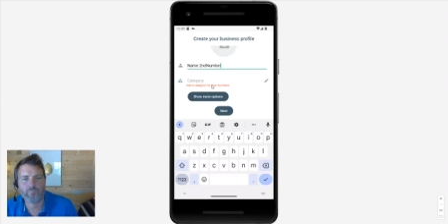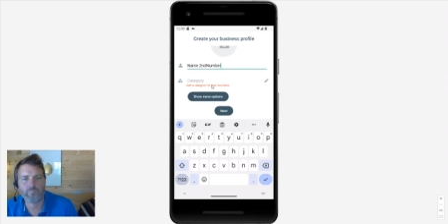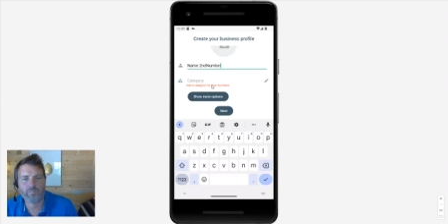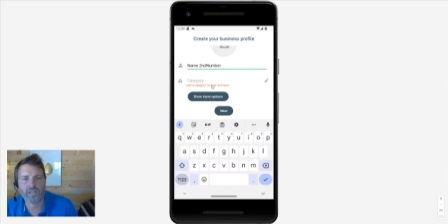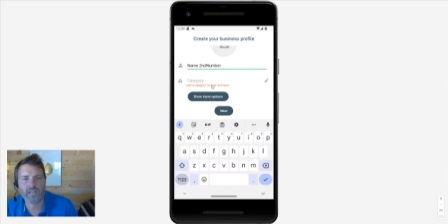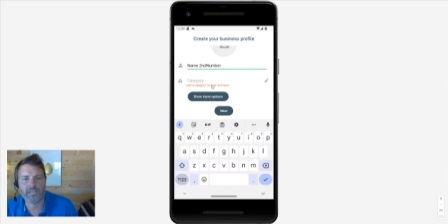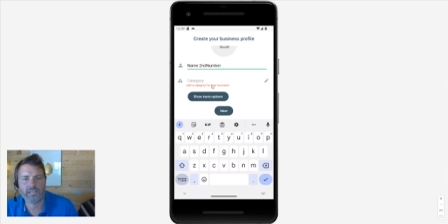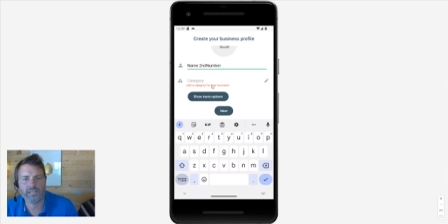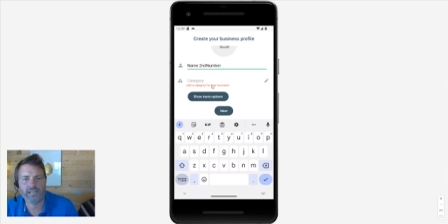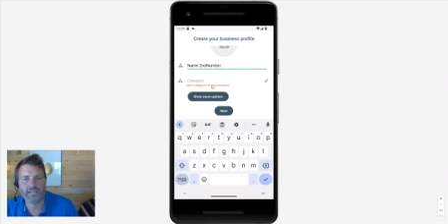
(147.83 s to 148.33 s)

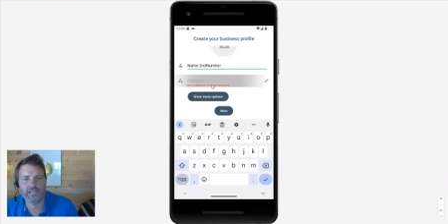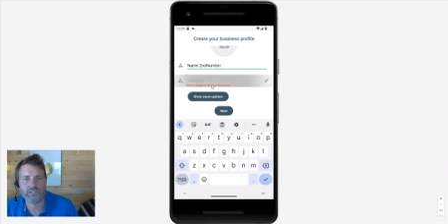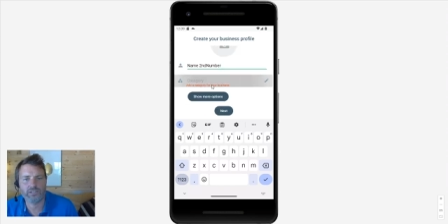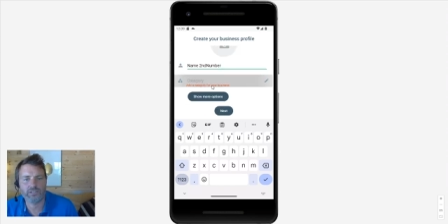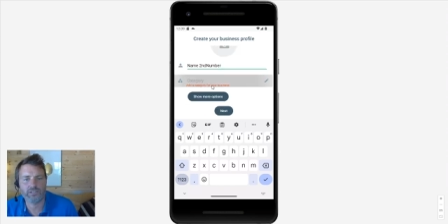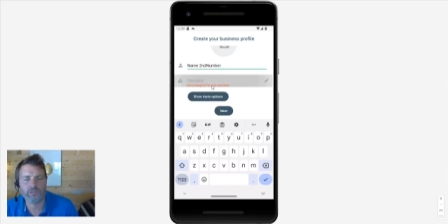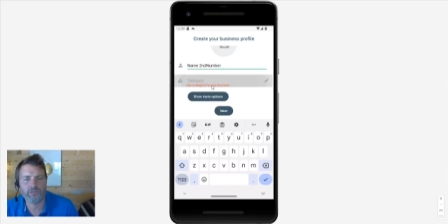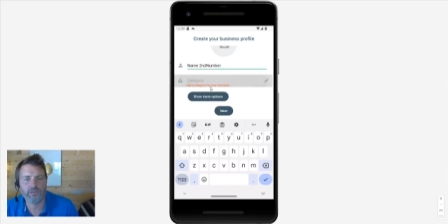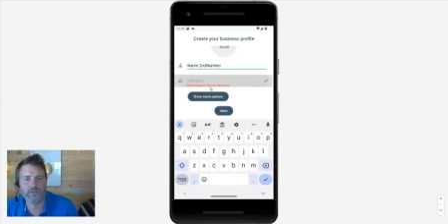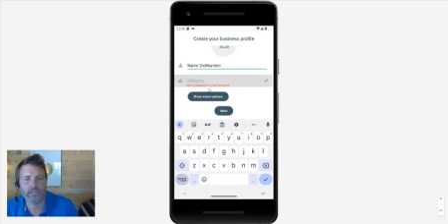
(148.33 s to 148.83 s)
add a
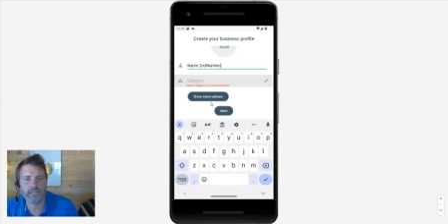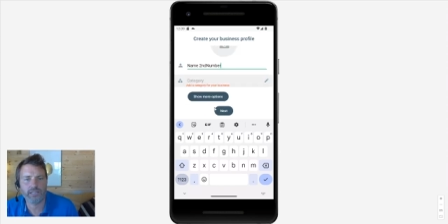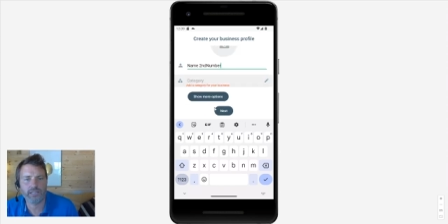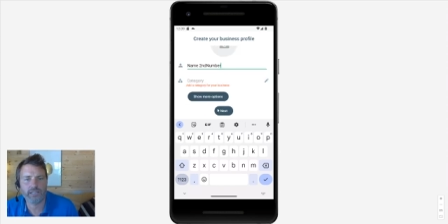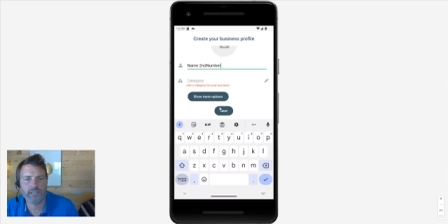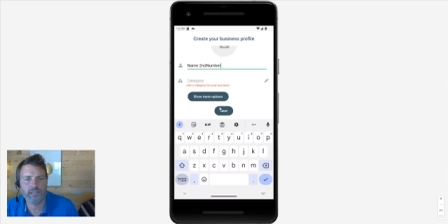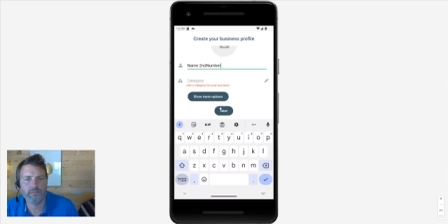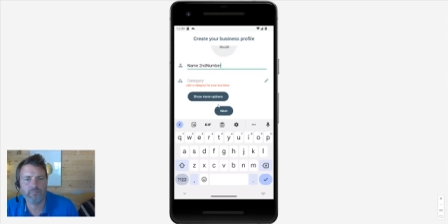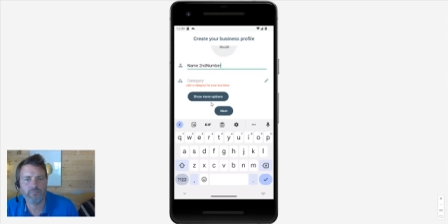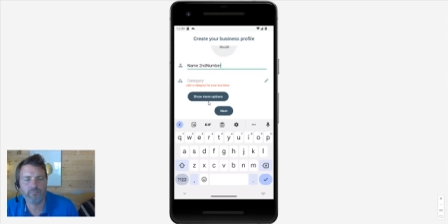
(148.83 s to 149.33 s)

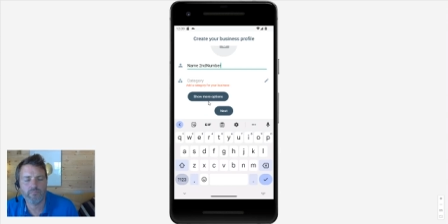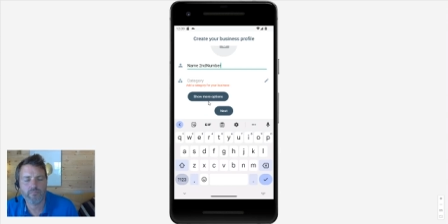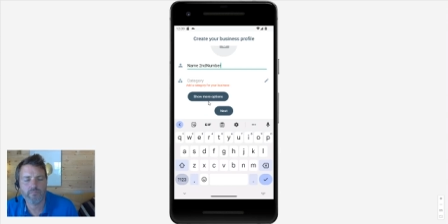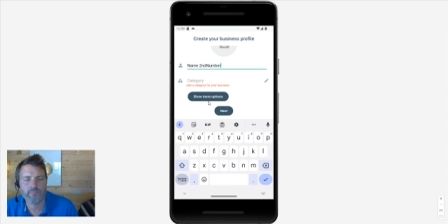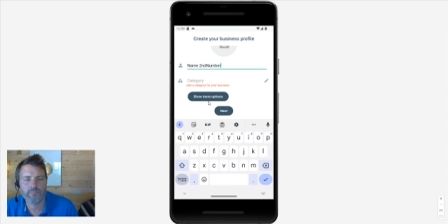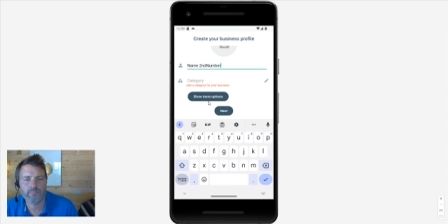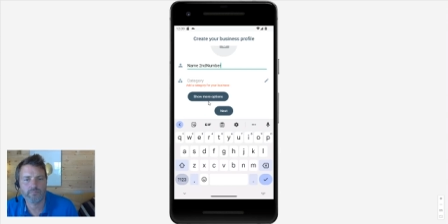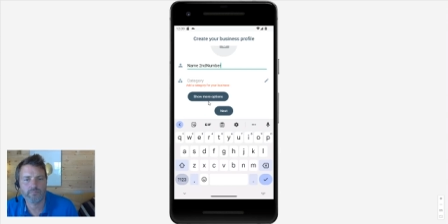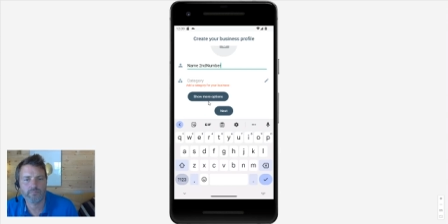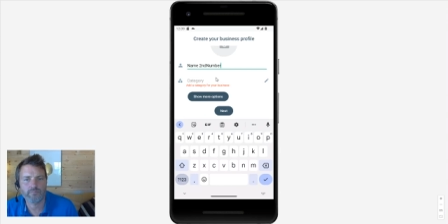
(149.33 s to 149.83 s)
category
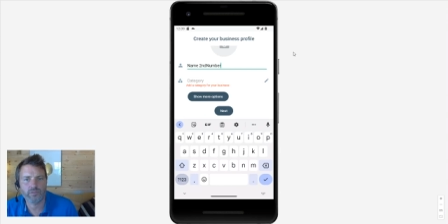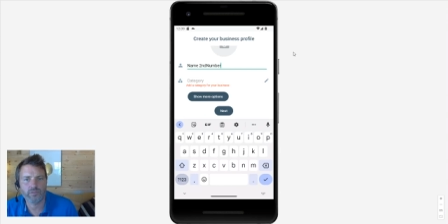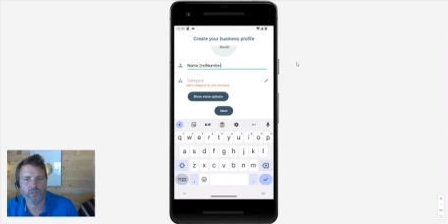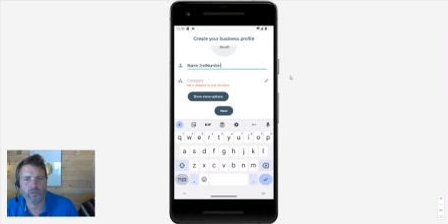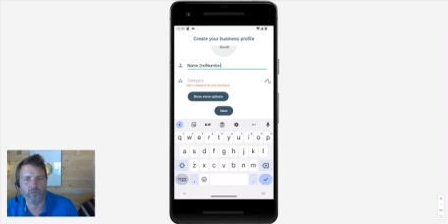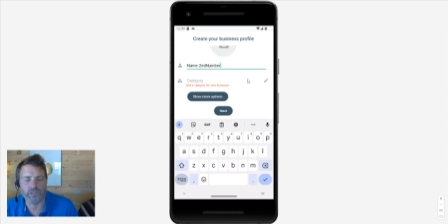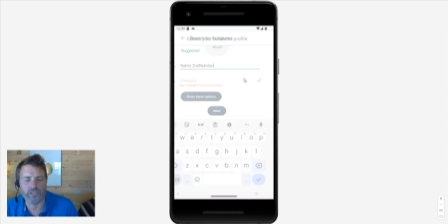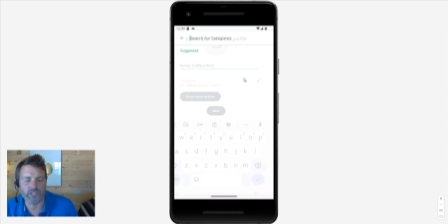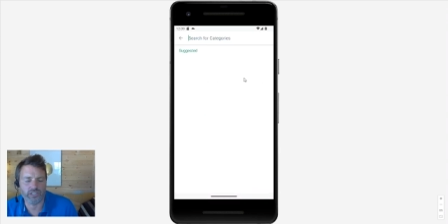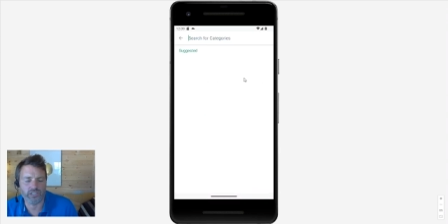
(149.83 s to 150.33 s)

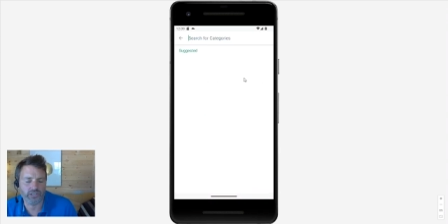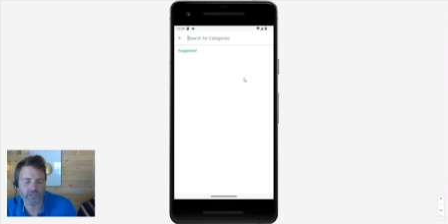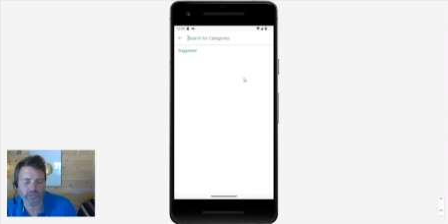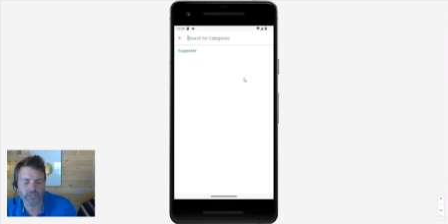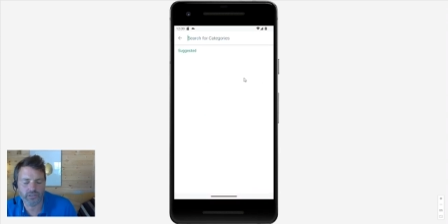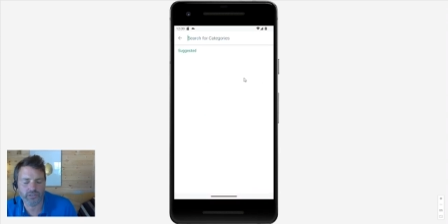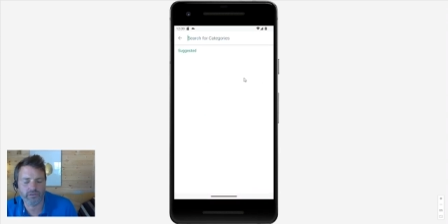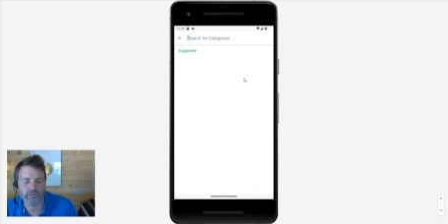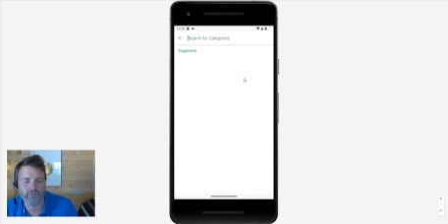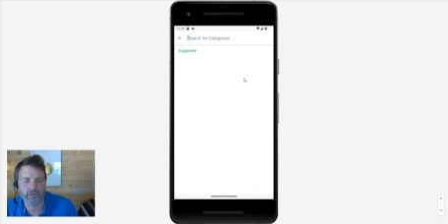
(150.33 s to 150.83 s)
all this you can
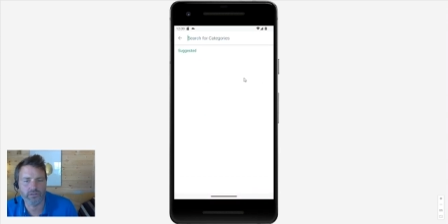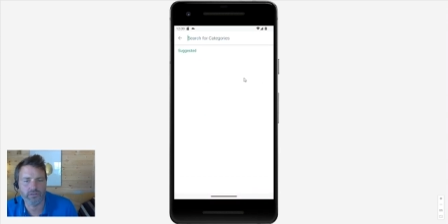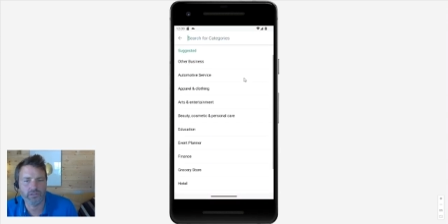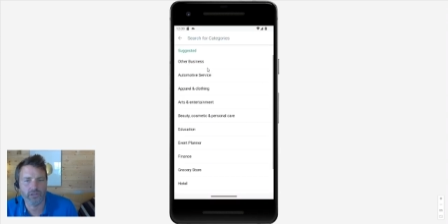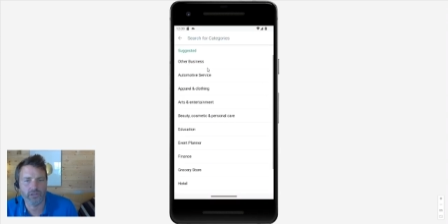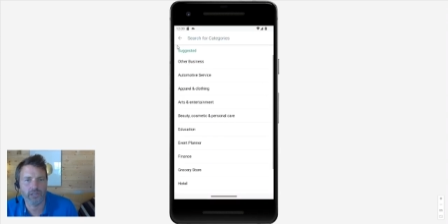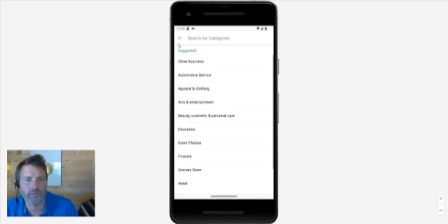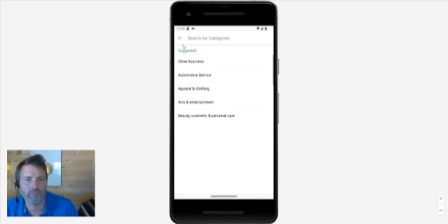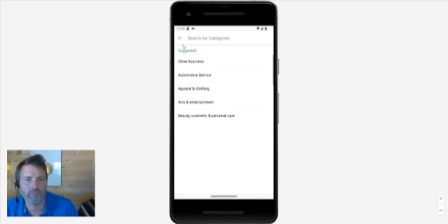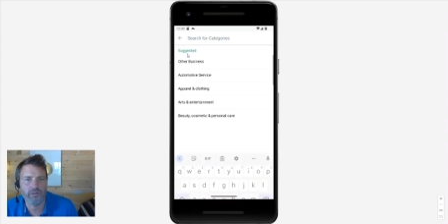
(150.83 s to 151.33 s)
do in your own
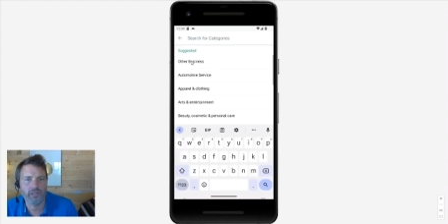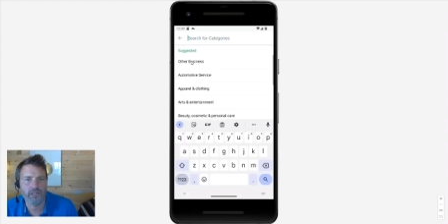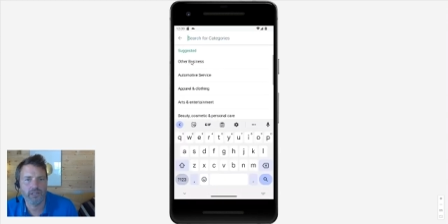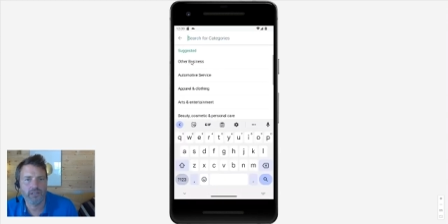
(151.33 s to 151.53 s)
time